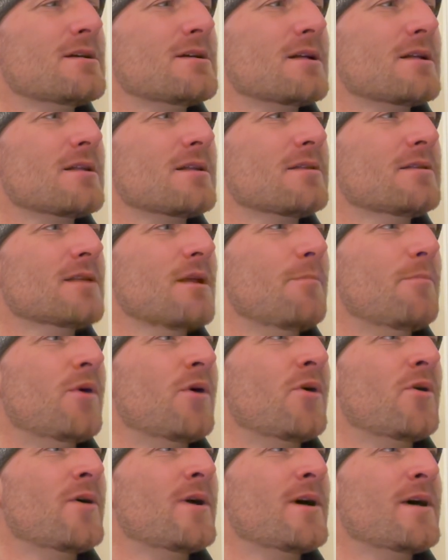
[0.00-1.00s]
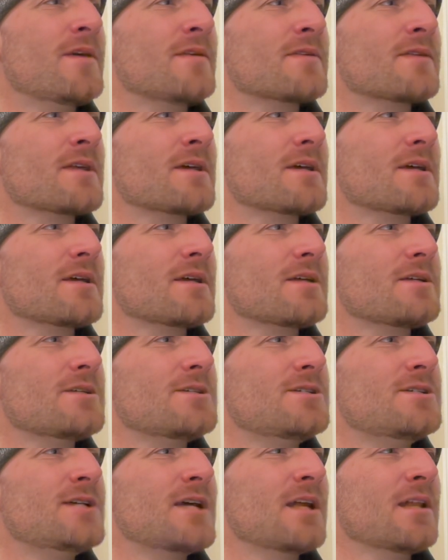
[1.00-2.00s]
Laboeth,
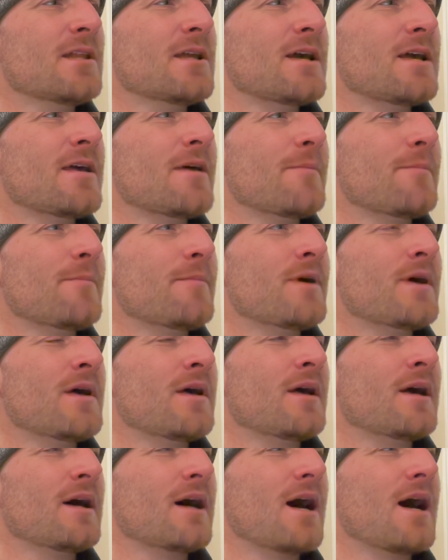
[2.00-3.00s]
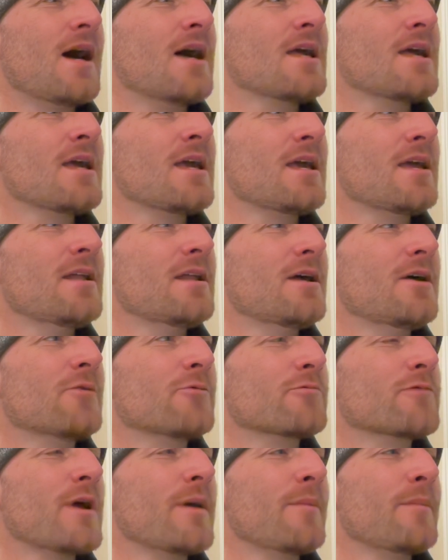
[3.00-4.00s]
Shilhim, Ayin,
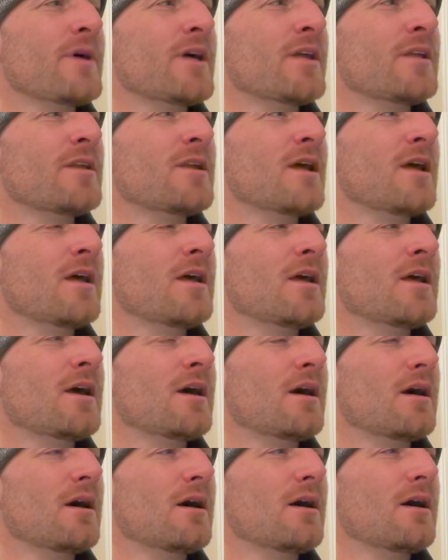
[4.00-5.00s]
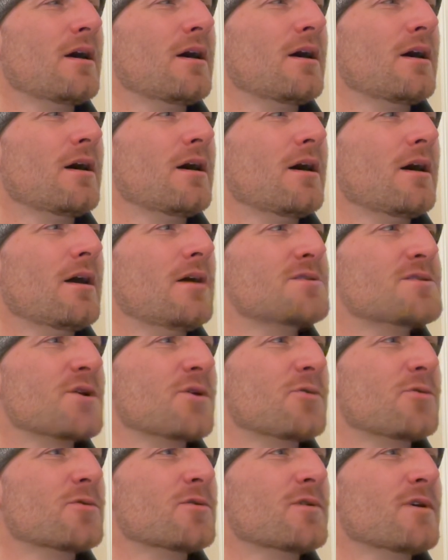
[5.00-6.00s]
Rimmon, a
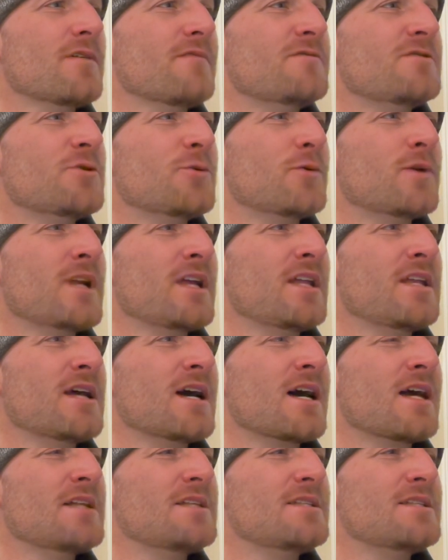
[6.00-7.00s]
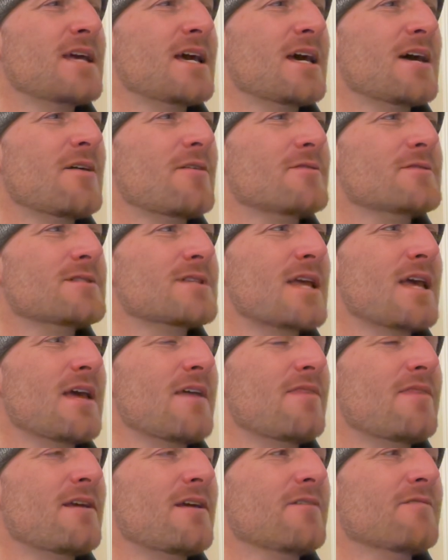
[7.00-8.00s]
total of 29 towns
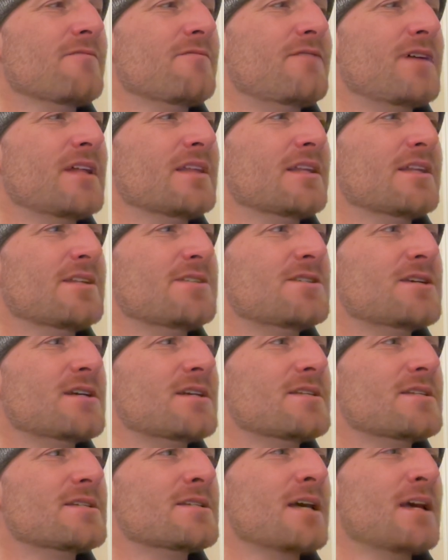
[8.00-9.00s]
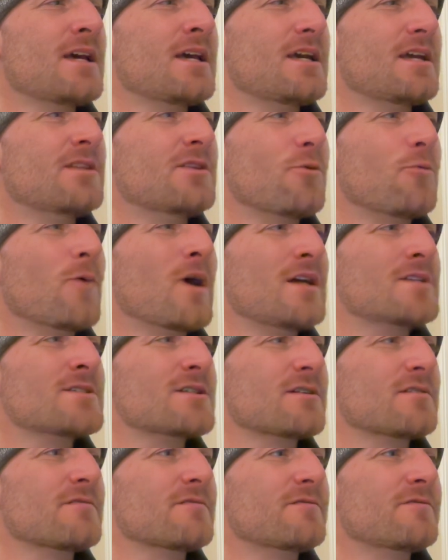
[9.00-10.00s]
and their villages. In the
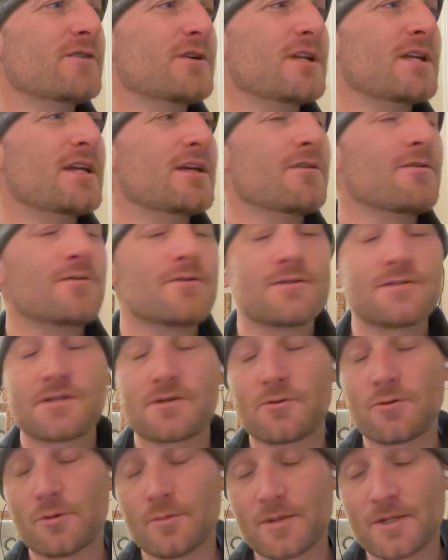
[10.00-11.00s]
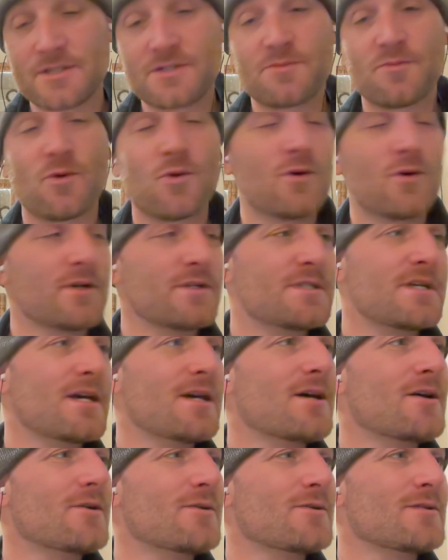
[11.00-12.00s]
western foothills, a whole bunch more
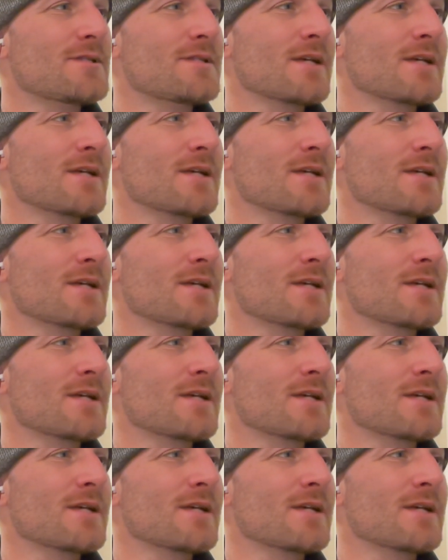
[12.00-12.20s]
towns: